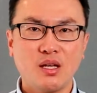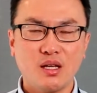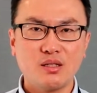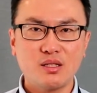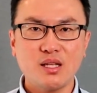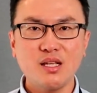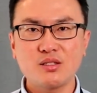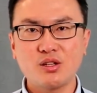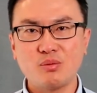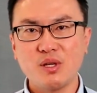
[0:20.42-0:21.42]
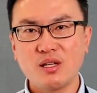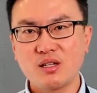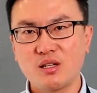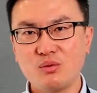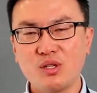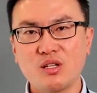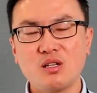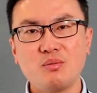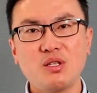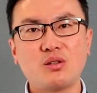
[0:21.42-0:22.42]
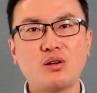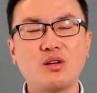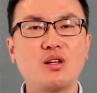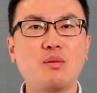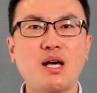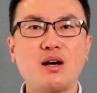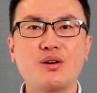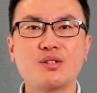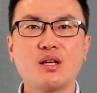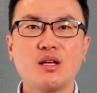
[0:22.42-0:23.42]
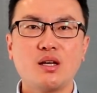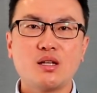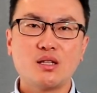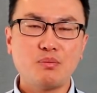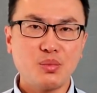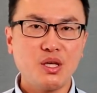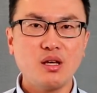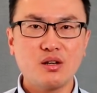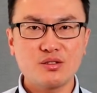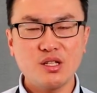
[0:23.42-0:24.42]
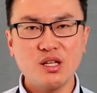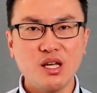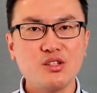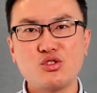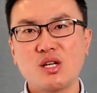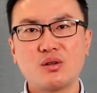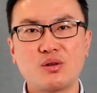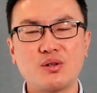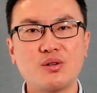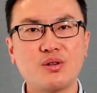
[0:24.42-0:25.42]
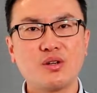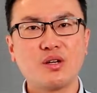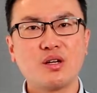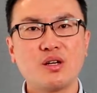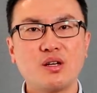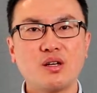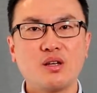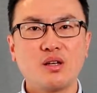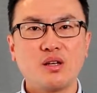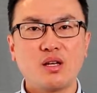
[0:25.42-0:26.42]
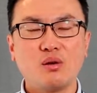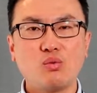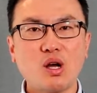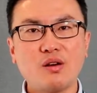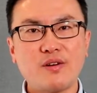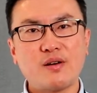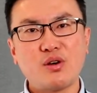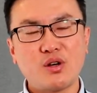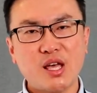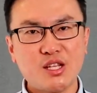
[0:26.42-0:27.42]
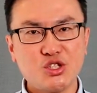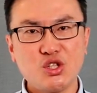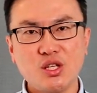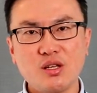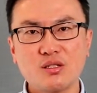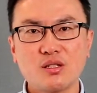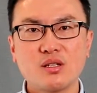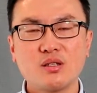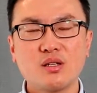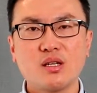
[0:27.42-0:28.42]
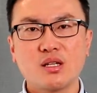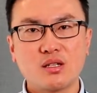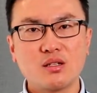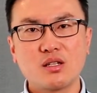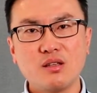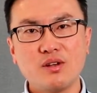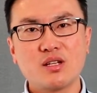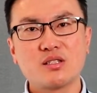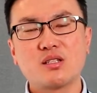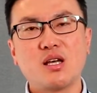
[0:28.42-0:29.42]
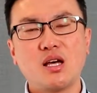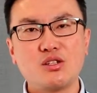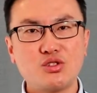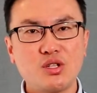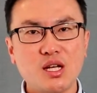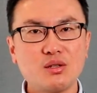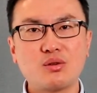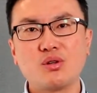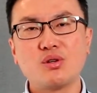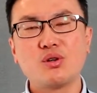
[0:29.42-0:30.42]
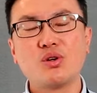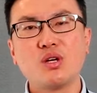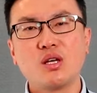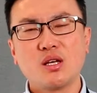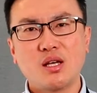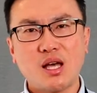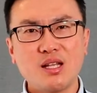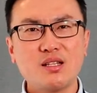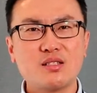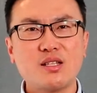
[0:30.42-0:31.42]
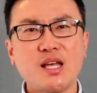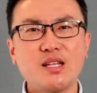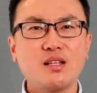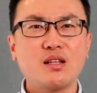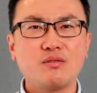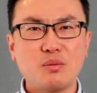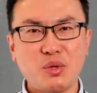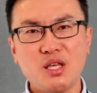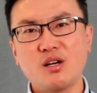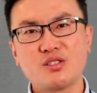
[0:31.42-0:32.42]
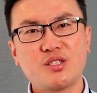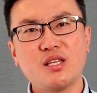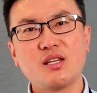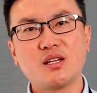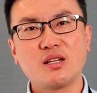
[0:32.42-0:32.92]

In today's topic, we're going to be talking about the PLC in general. And one of our engineers going to give us a general understanding of the PLC